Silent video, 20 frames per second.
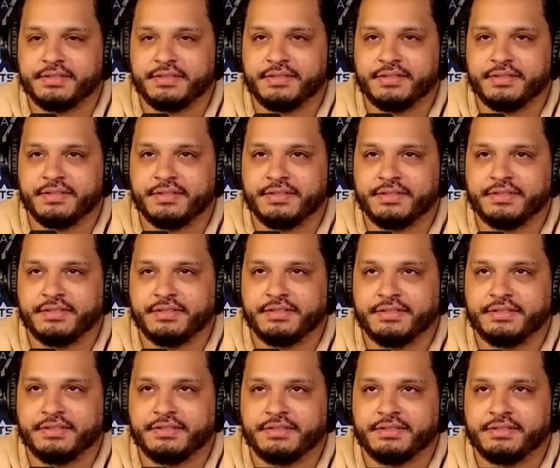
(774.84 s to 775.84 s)

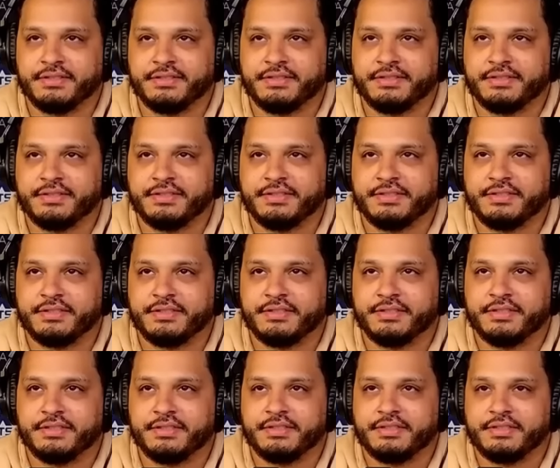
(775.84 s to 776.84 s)

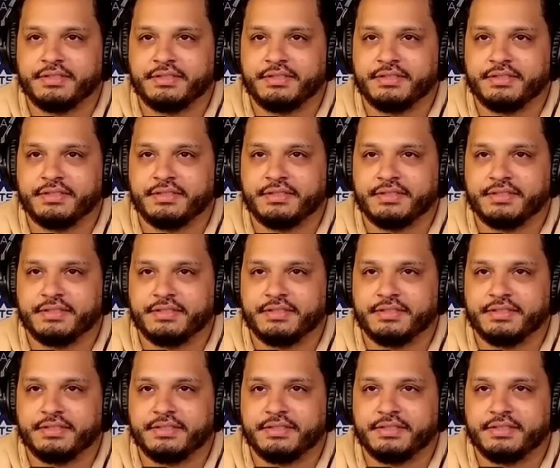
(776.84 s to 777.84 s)

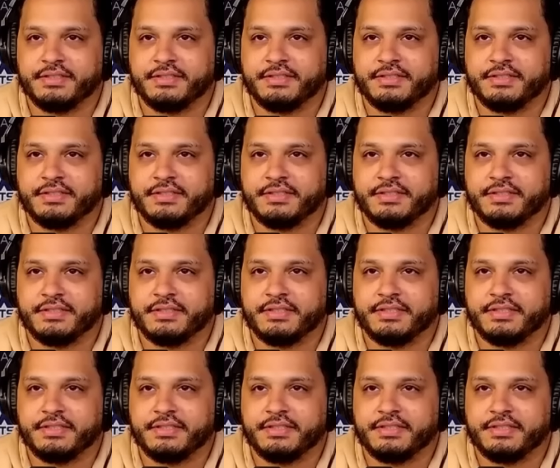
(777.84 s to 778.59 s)
[no speech]